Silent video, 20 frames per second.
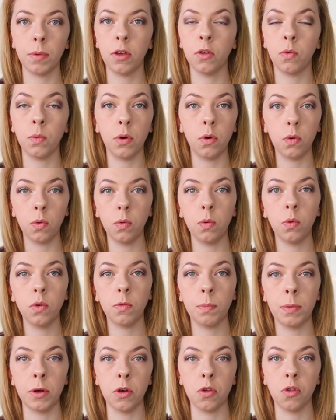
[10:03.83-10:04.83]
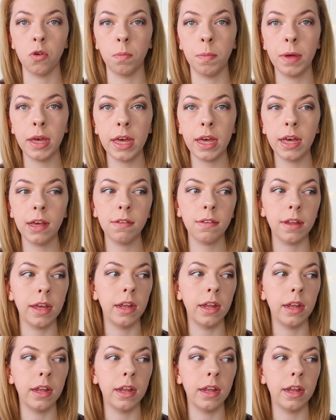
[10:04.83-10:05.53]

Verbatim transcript: because we're all spiritual beings